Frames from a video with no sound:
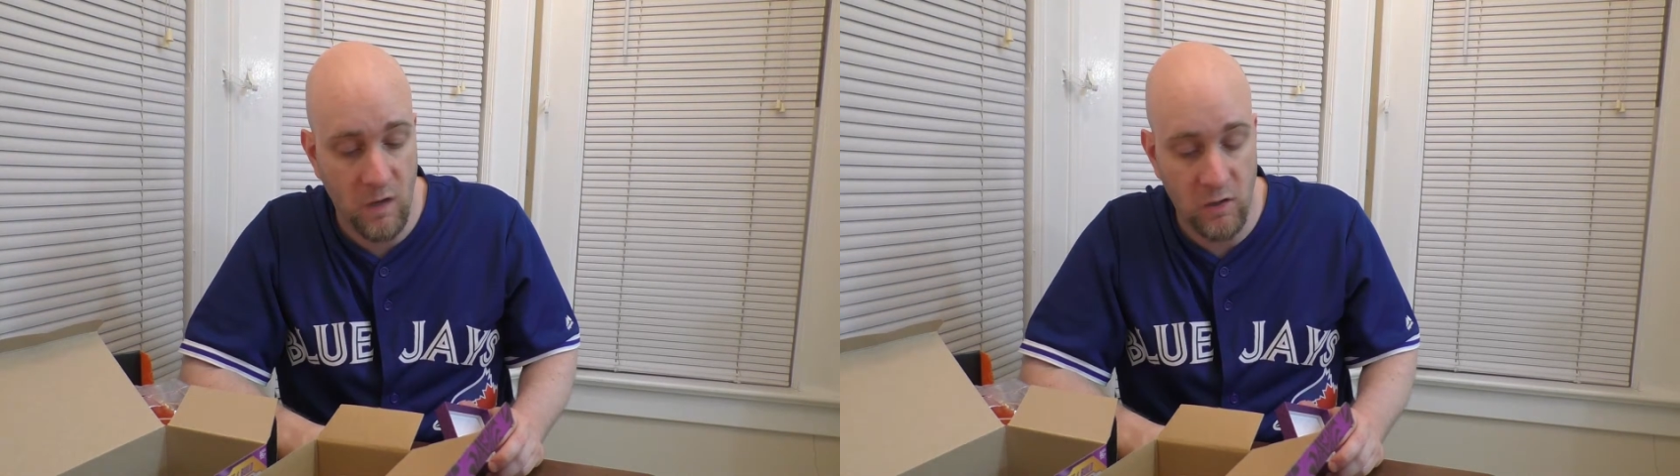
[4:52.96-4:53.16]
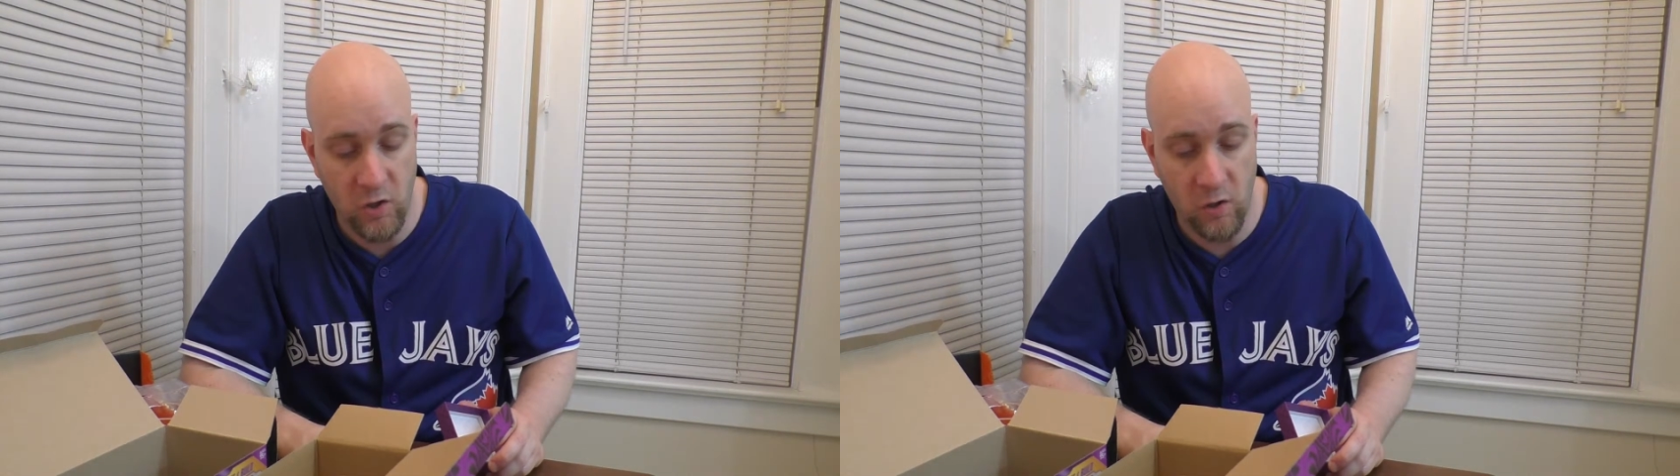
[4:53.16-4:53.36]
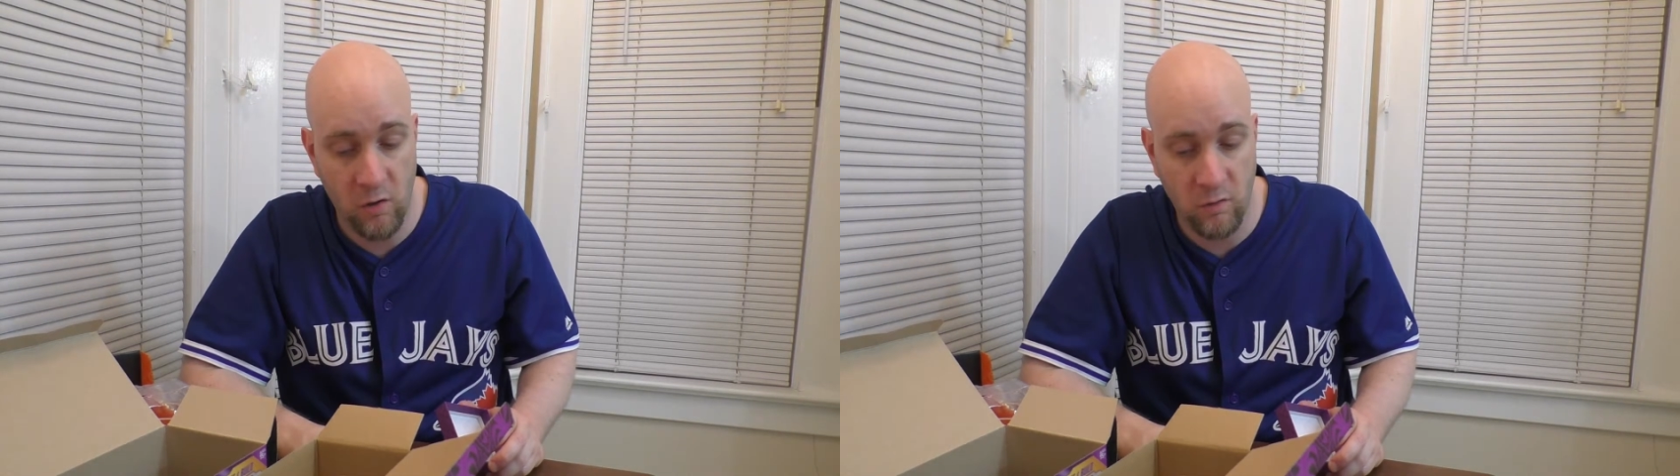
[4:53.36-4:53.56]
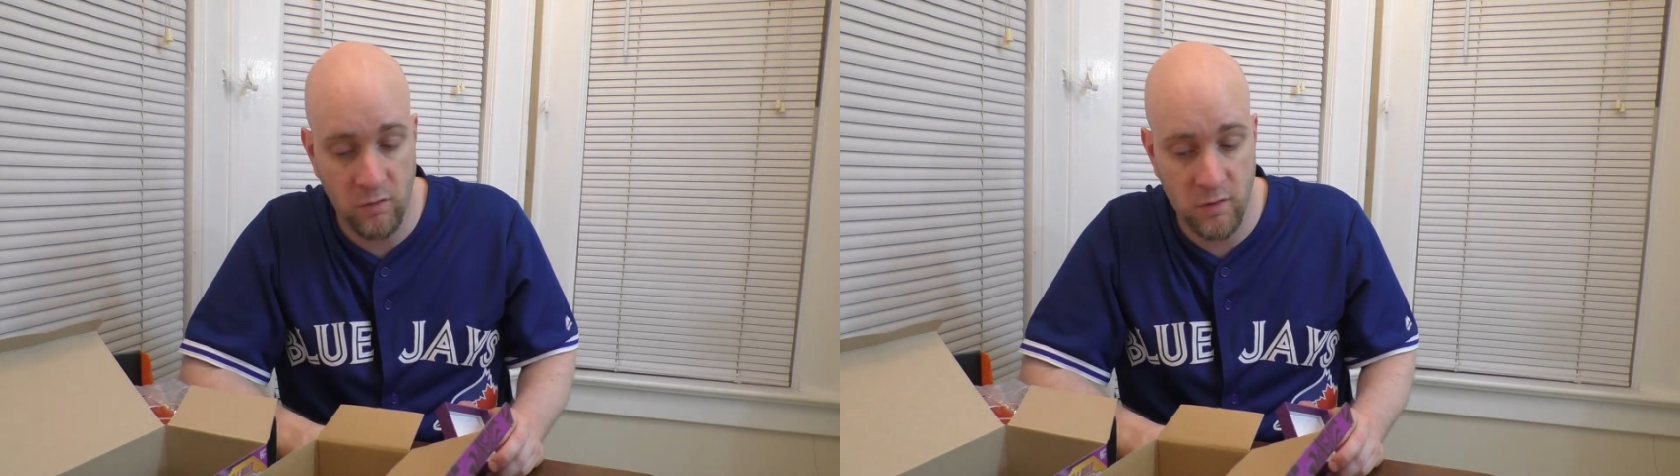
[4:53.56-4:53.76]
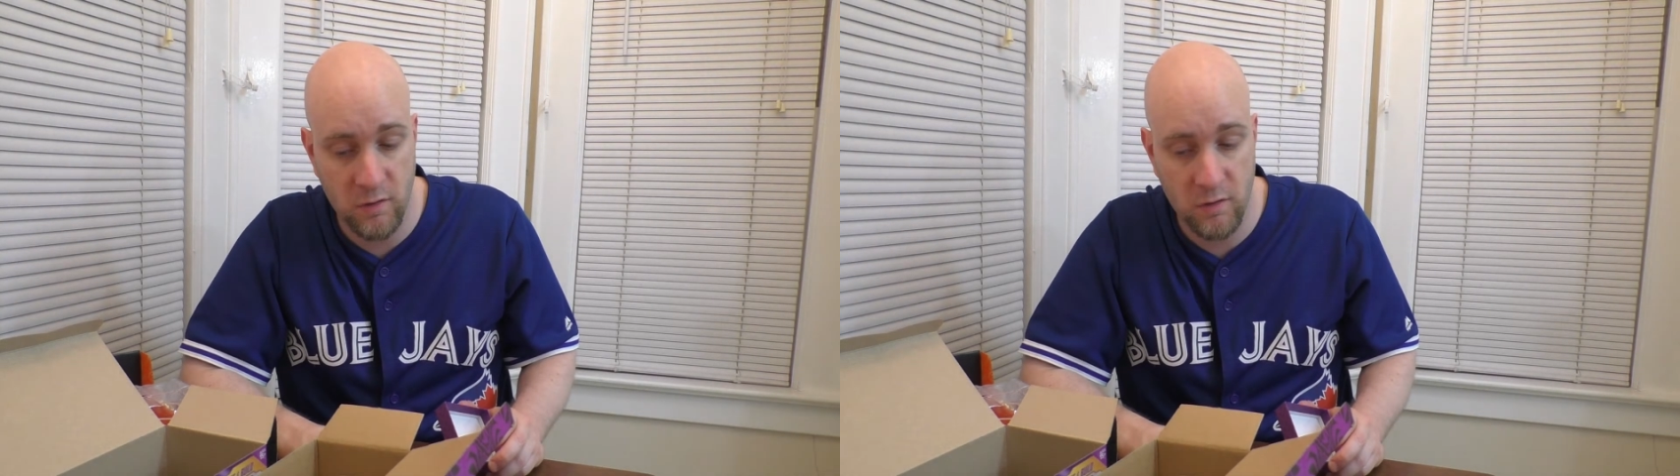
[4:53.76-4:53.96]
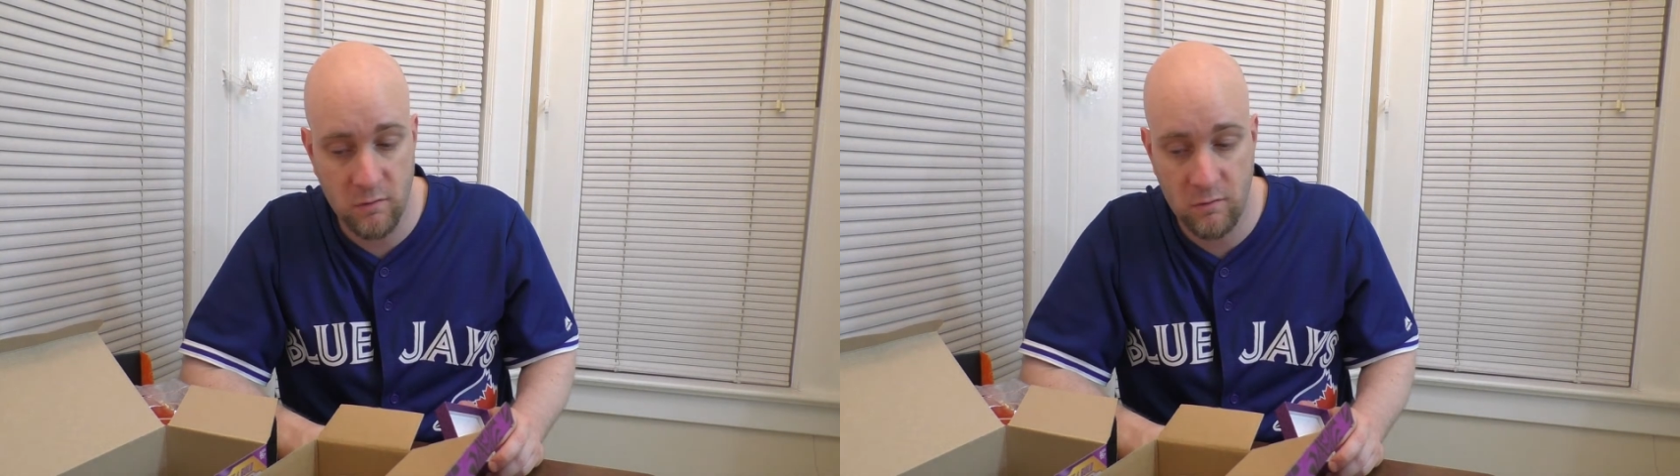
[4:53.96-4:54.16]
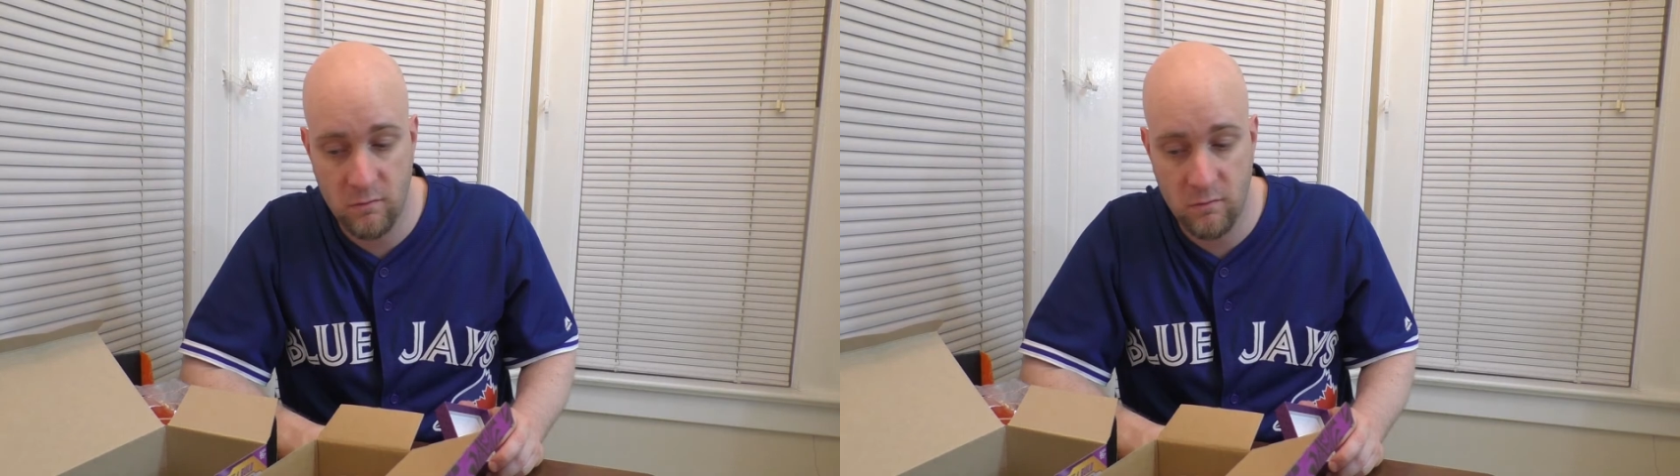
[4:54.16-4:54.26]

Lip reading: Turtles.